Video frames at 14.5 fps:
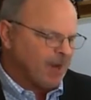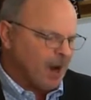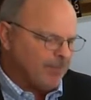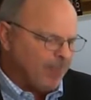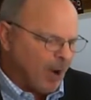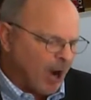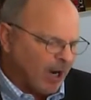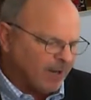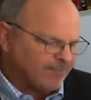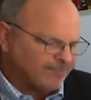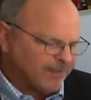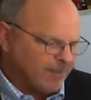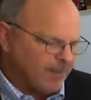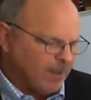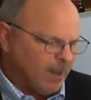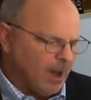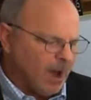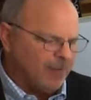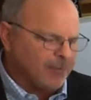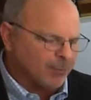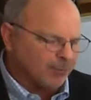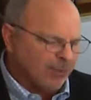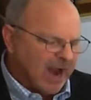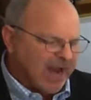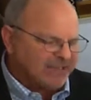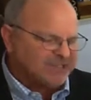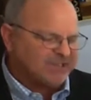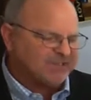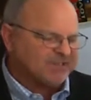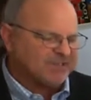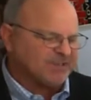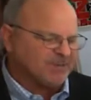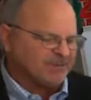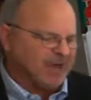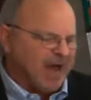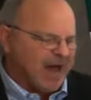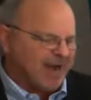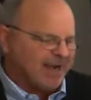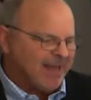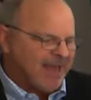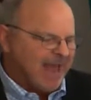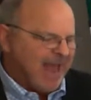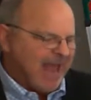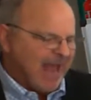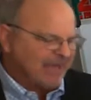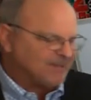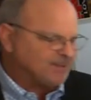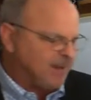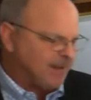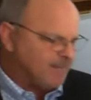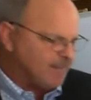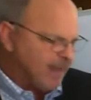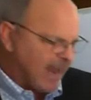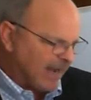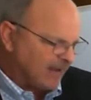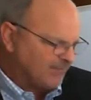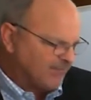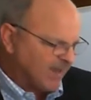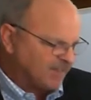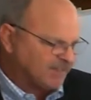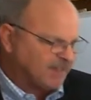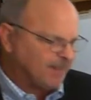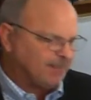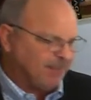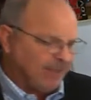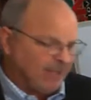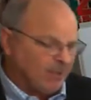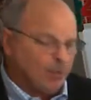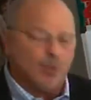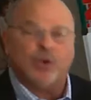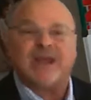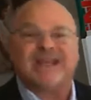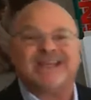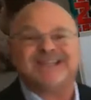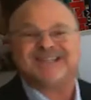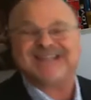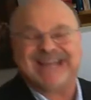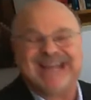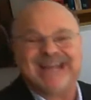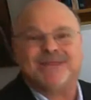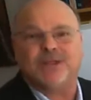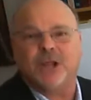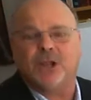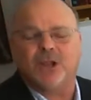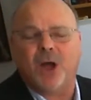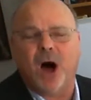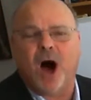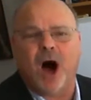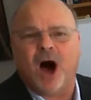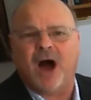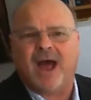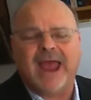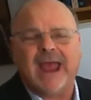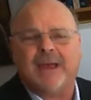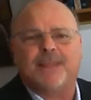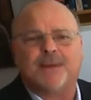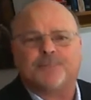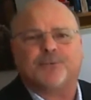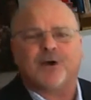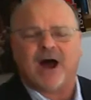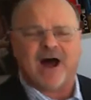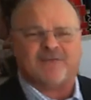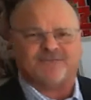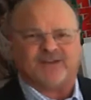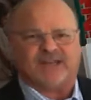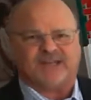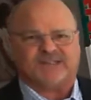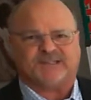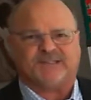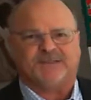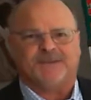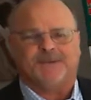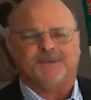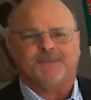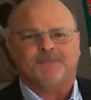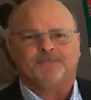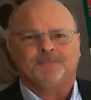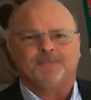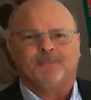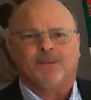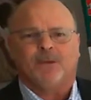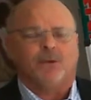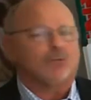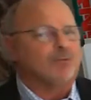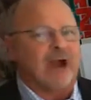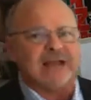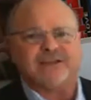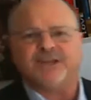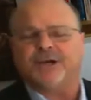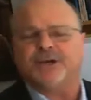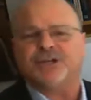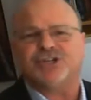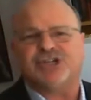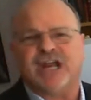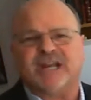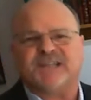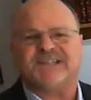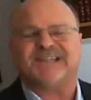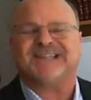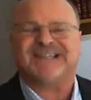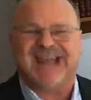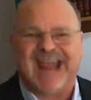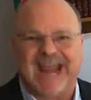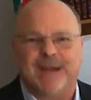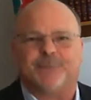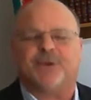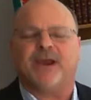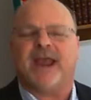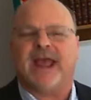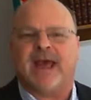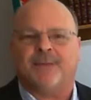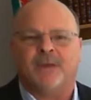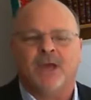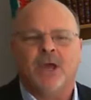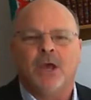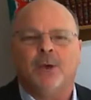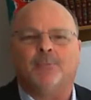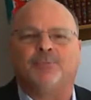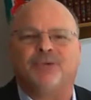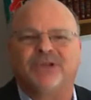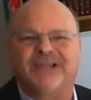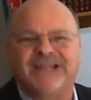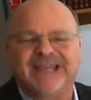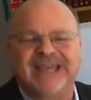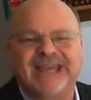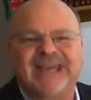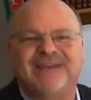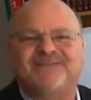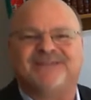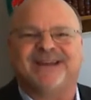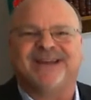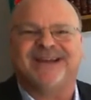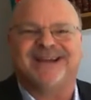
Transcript: Apart from the law, the righteousness of God has been manifested, being witnessed in the law and the prophets. Right there in Genesis, Abraham believed